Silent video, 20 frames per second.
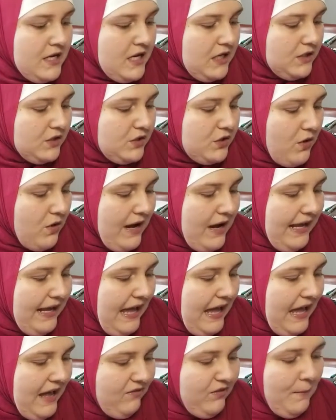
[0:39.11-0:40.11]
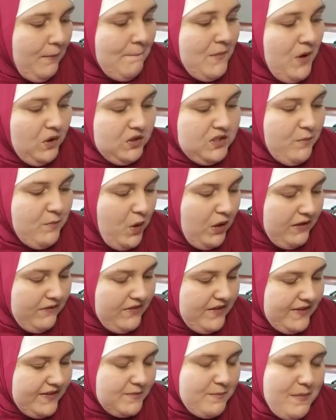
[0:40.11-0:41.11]
So I have multiple of
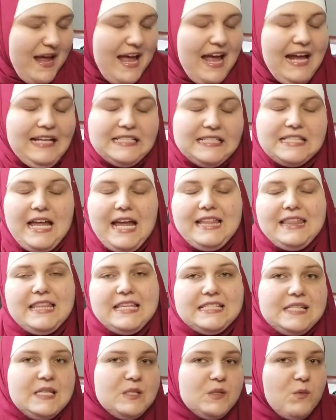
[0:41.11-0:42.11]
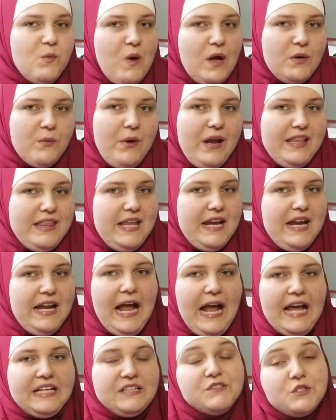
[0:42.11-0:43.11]
these bags, and this is one way that I
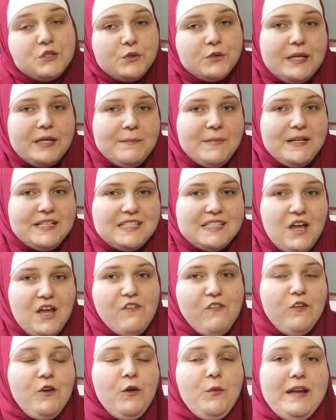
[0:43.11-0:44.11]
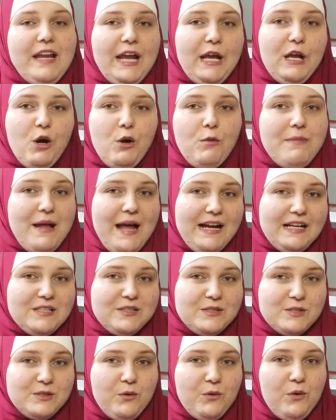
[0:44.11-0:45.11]
kind of treat myself for when I go back to
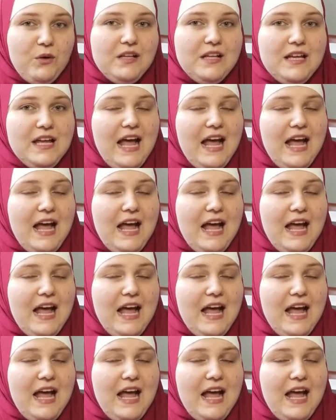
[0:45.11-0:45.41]
school.